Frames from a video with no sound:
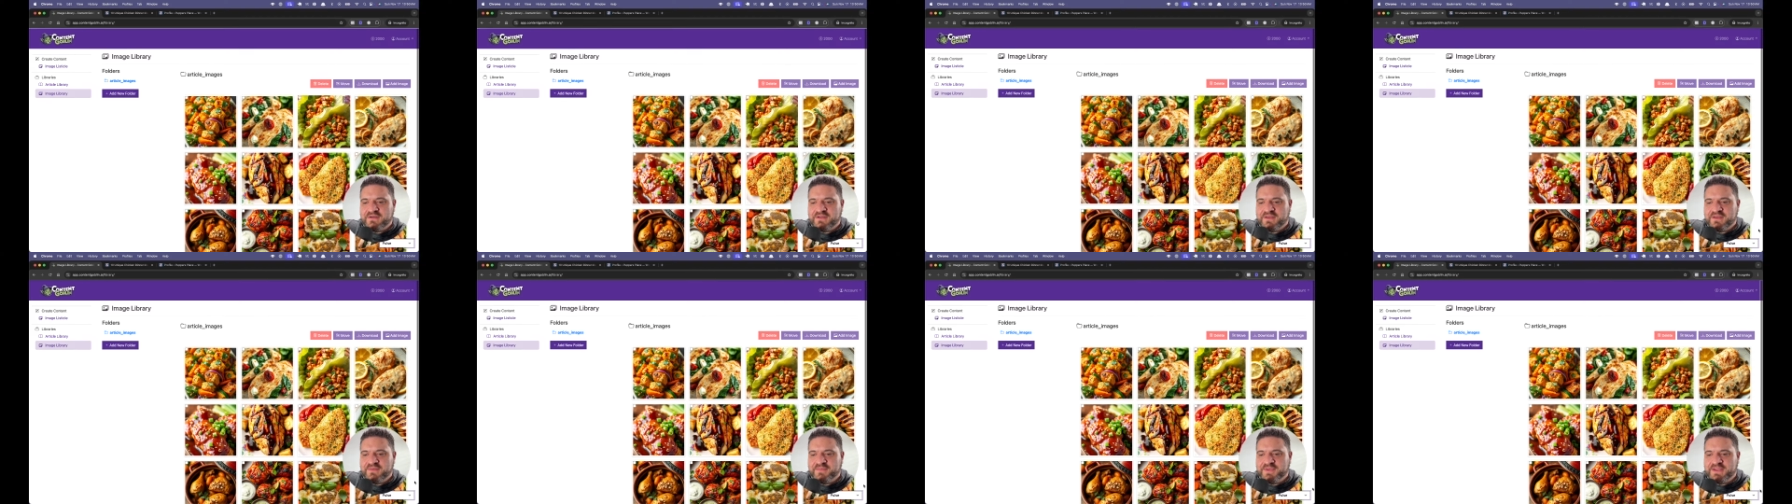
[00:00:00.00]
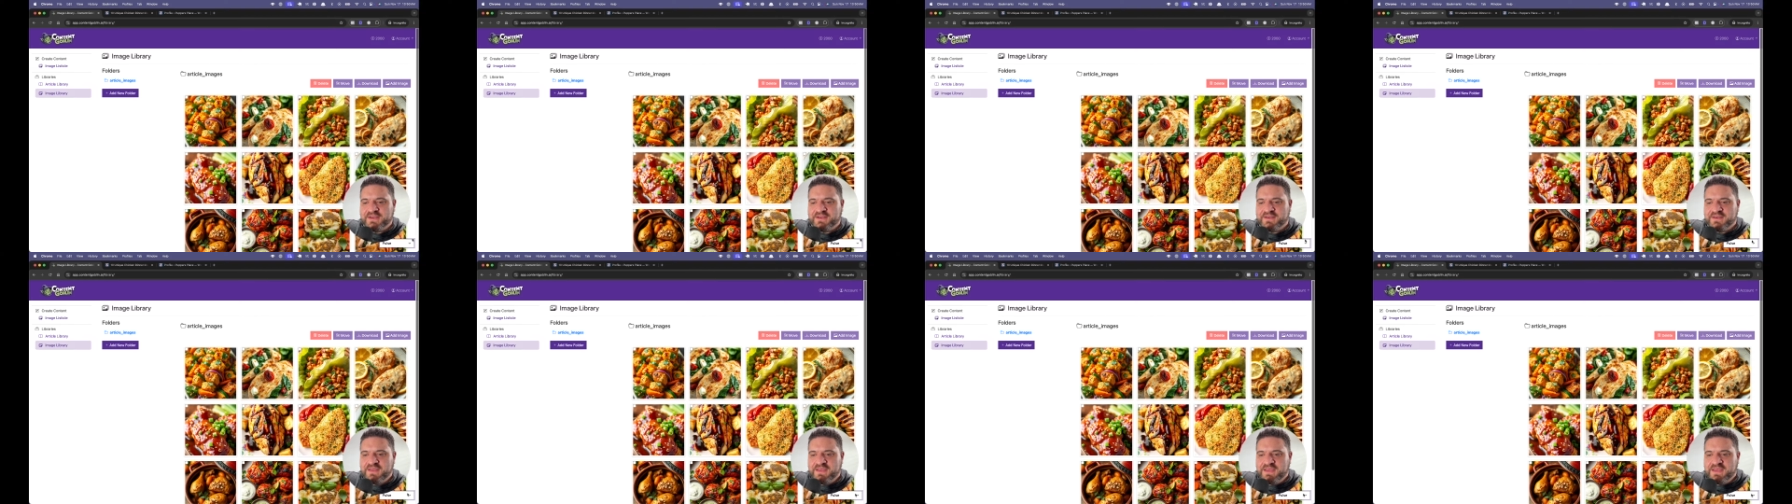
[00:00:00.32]
I
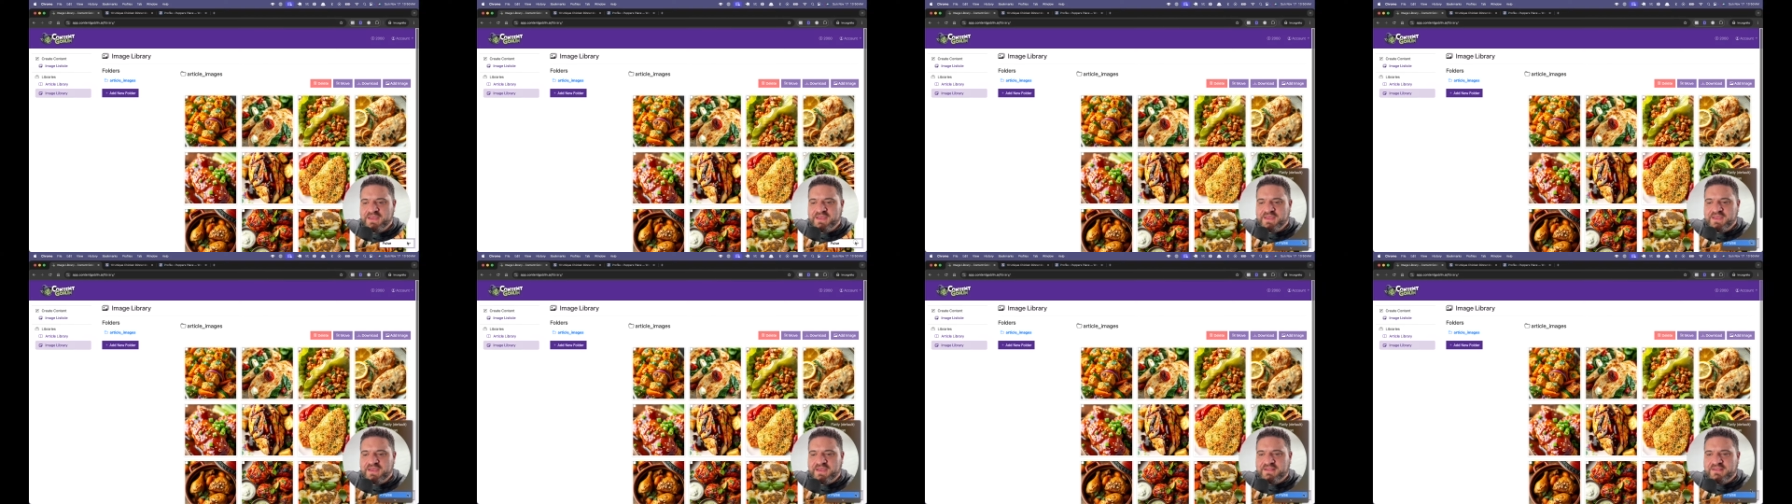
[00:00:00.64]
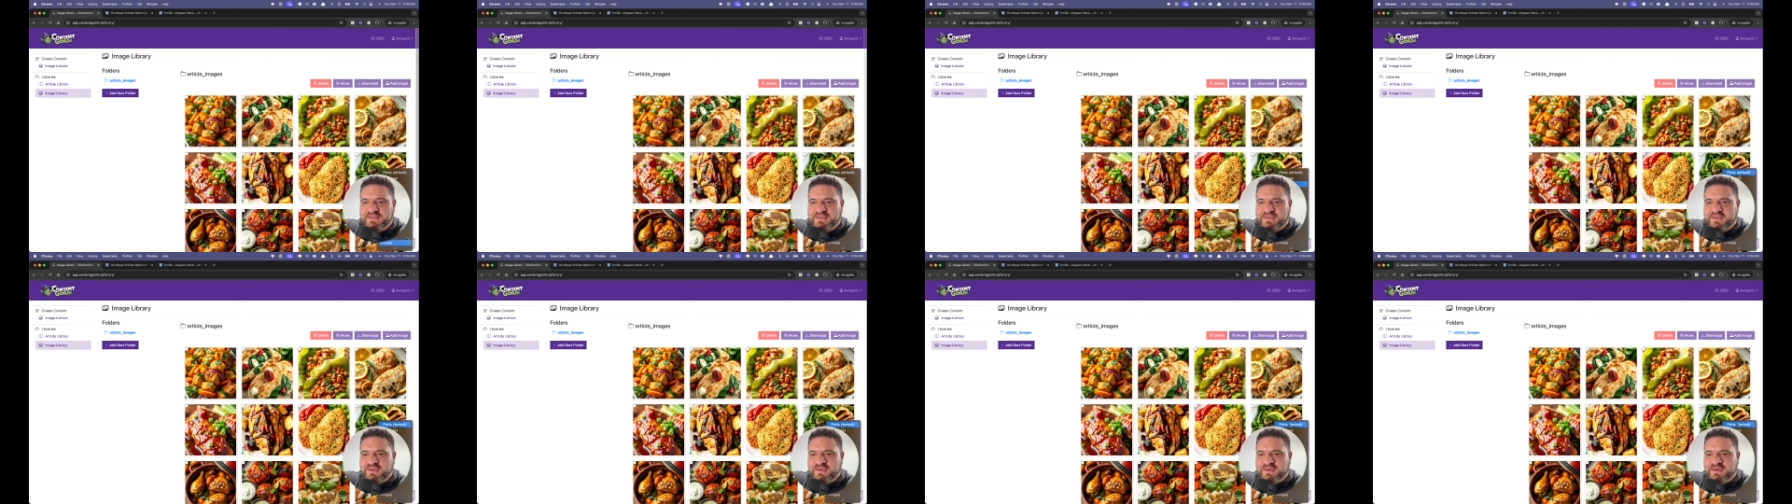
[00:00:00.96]
mean,
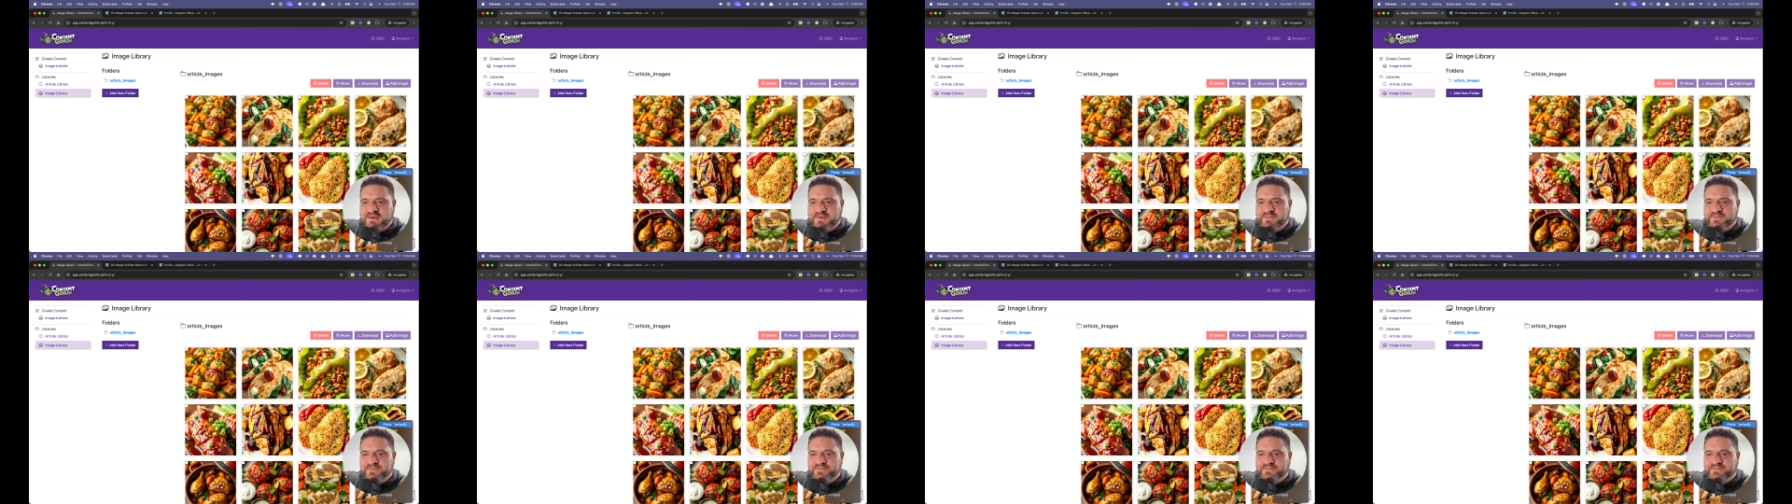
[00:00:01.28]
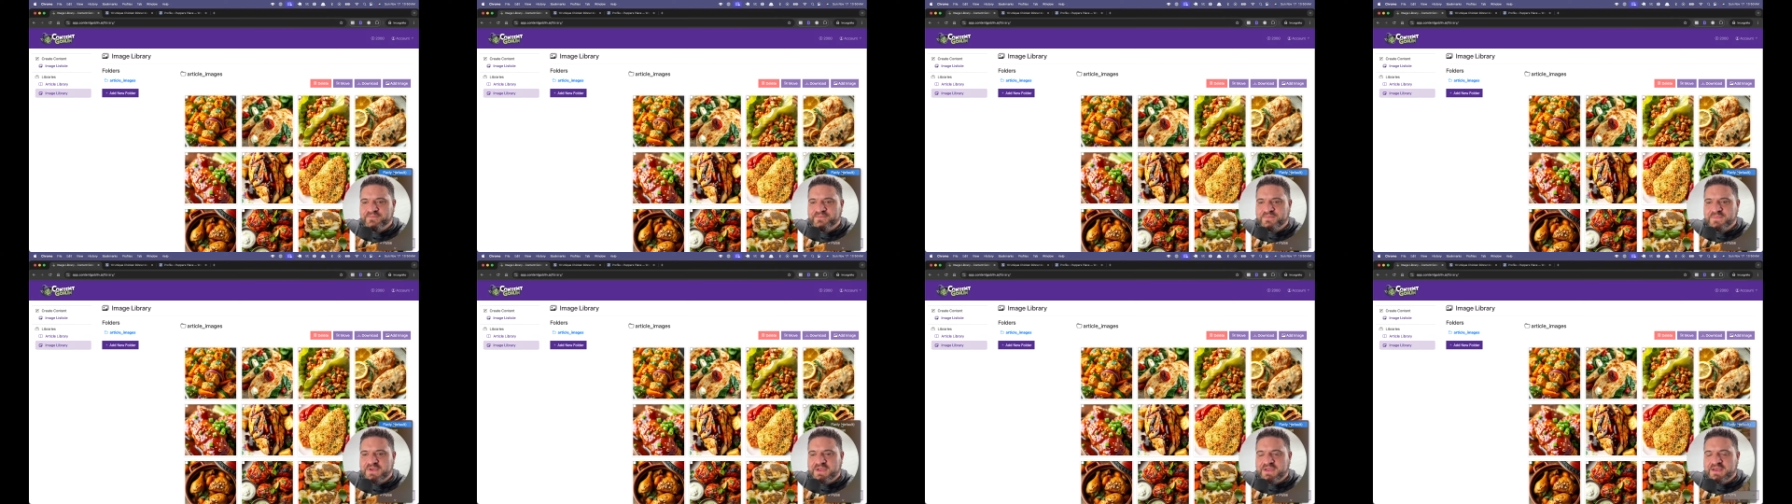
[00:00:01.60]
it's,
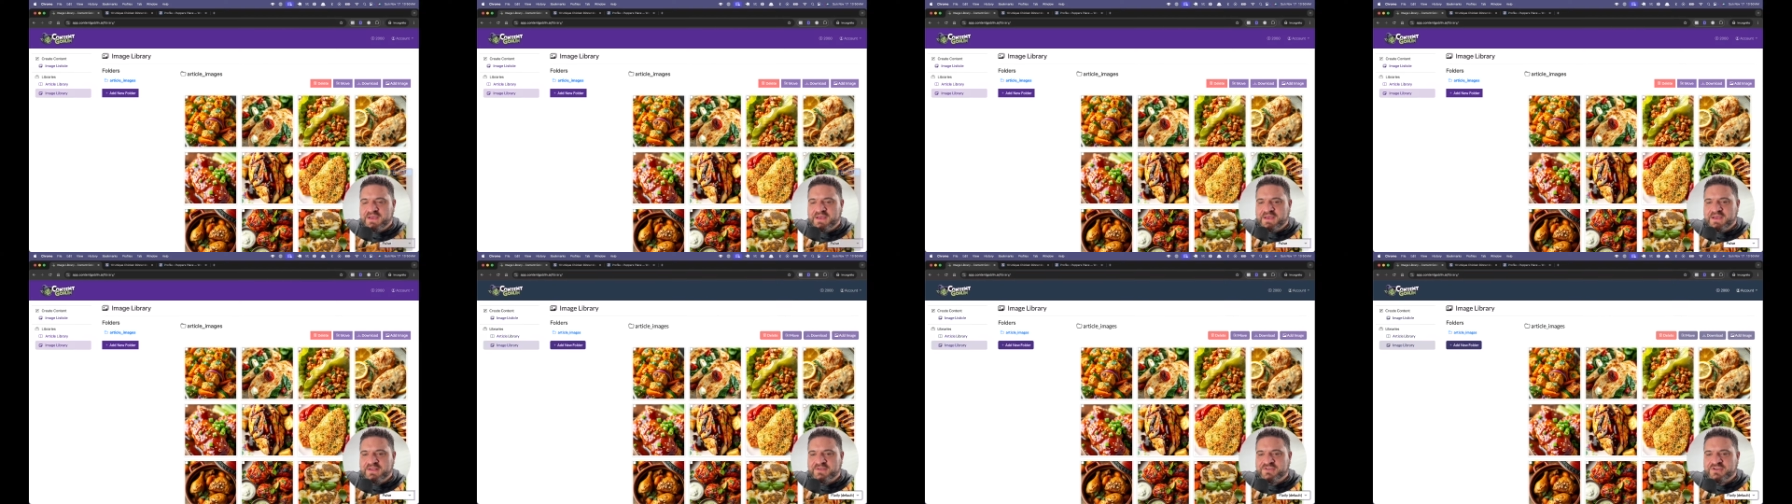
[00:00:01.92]
I